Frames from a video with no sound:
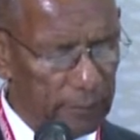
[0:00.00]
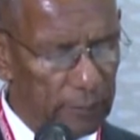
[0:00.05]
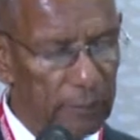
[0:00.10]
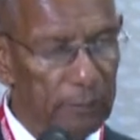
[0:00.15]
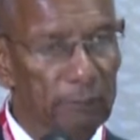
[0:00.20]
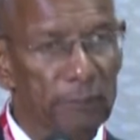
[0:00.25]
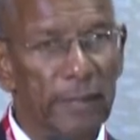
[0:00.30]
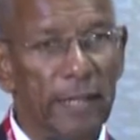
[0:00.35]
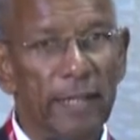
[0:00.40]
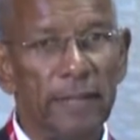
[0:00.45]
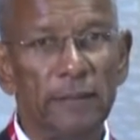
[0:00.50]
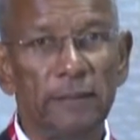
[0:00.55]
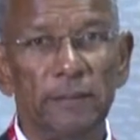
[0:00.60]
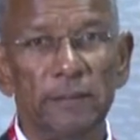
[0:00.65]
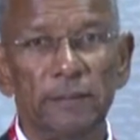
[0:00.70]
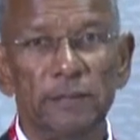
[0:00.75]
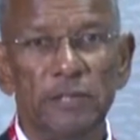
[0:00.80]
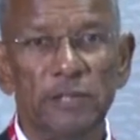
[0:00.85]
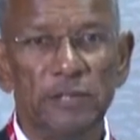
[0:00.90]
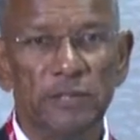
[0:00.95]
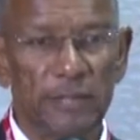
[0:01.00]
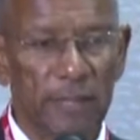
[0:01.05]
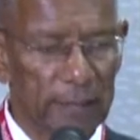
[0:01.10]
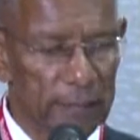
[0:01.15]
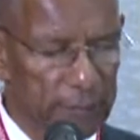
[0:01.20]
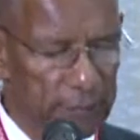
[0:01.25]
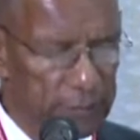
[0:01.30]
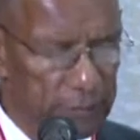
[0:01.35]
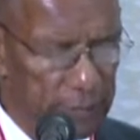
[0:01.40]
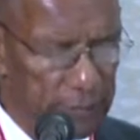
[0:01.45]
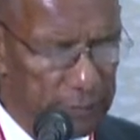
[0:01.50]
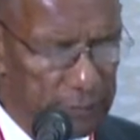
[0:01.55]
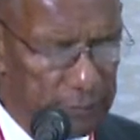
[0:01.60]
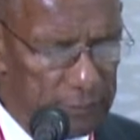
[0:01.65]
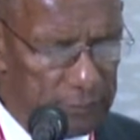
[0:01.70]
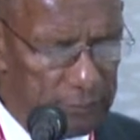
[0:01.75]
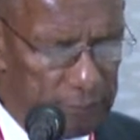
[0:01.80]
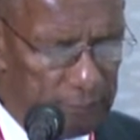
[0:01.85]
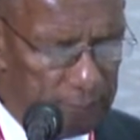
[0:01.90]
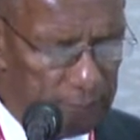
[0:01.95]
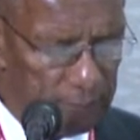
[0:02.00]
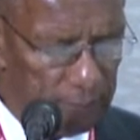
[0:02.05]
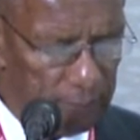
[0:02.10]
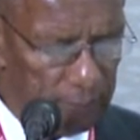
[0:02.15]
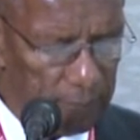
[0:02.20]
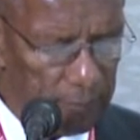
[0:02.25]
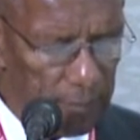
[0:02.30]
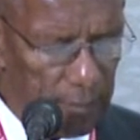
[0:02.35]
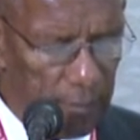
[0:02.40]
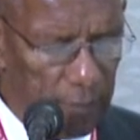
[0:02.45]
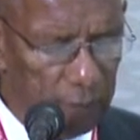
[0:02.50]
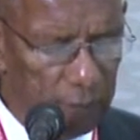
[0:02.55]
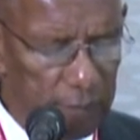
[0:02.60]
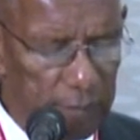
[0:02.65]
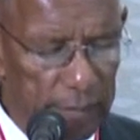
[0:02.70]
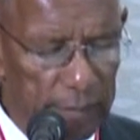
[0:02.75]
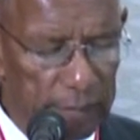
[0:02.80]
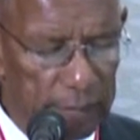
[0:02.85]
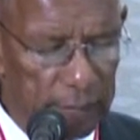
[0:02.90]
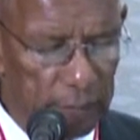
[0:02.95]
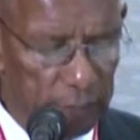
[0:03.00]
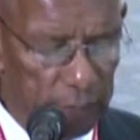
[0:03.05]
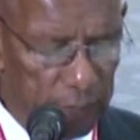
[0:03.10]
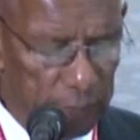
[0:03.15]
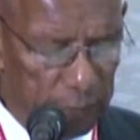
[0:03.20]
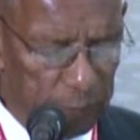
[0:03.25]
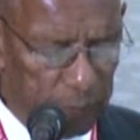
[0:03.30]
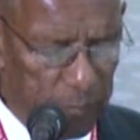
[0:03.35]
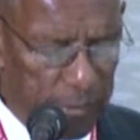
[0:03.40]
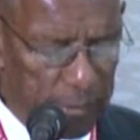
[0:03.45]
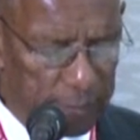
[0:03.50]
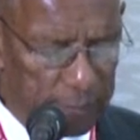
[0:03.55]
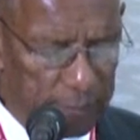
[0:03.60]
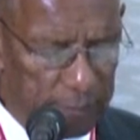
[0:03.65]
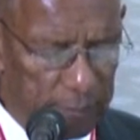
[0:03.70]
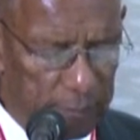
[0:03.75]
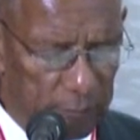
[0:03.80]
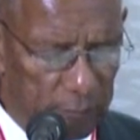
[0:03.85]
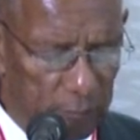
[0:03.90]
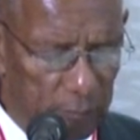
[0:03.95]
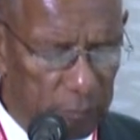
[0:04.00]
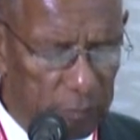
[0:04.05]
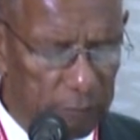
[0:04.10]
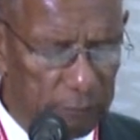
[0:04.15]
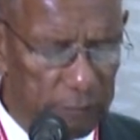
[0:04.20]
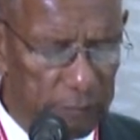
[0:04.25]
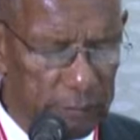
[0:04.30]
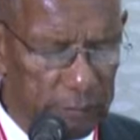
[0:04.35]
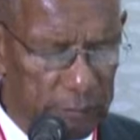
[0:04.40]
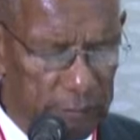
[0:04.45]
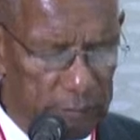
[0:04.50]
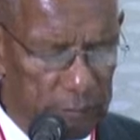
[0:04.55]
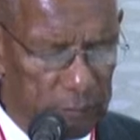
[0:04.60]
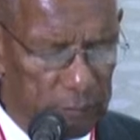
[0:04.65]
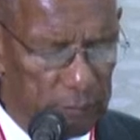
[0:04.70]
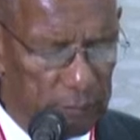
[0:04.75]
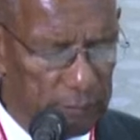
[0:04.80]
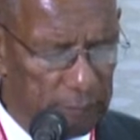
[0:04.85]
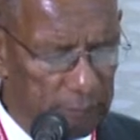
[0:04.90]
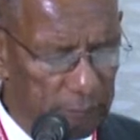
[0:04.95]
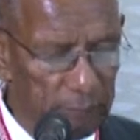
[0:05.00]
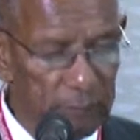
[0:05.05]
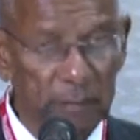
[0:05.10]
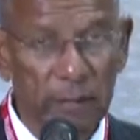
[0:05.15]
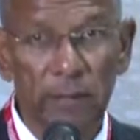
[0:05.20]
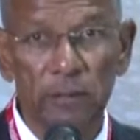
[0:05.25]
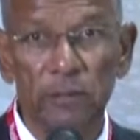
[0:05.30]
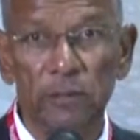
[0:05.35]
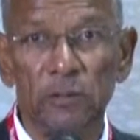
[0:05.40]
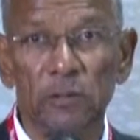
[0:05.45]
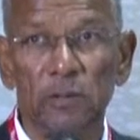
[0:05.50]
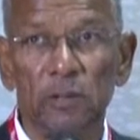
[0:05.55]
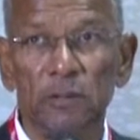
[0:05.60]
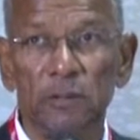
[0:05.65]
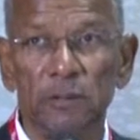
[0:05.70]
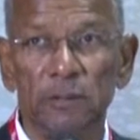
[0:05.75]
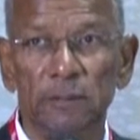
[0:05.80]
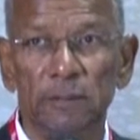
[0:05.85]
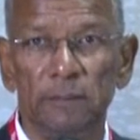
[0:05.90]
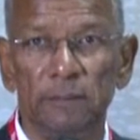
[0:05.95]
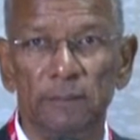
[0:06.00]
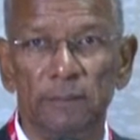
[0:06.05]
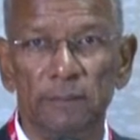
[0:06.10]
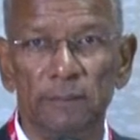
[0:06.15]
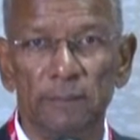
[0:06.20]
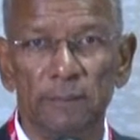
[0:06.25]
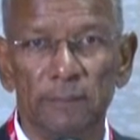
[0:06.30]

Combined, these challenges have negatively impacted the growth of our industry in the short term.